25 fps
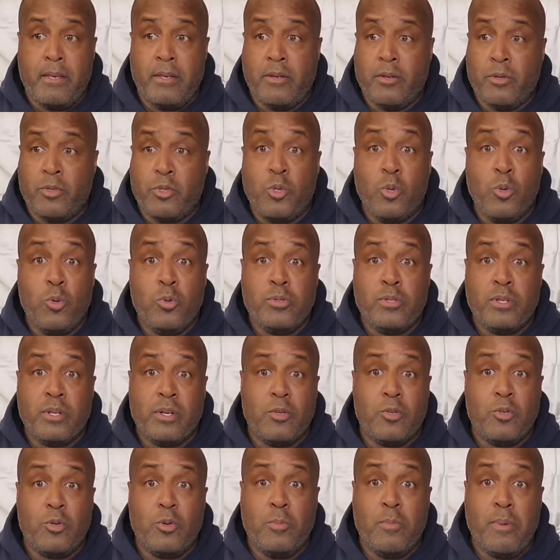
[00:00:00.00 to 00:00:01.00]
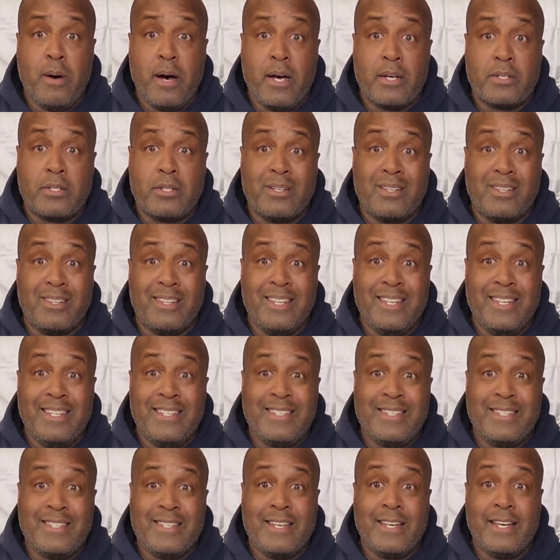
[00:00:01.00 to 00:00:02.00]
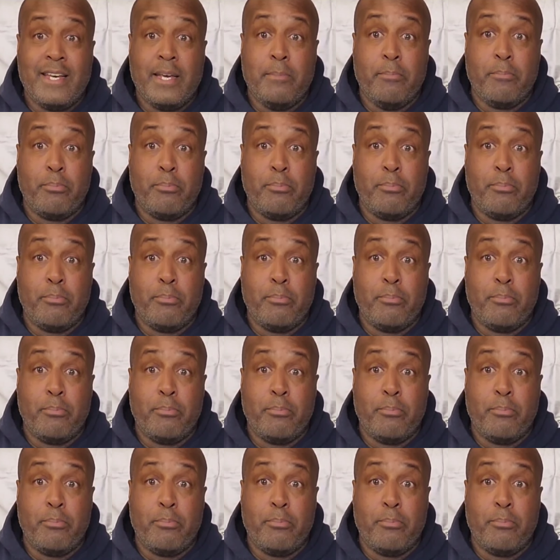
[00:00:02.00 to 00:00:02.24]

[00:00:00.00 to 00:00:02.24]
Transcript: you know, tools in the toolbox to at least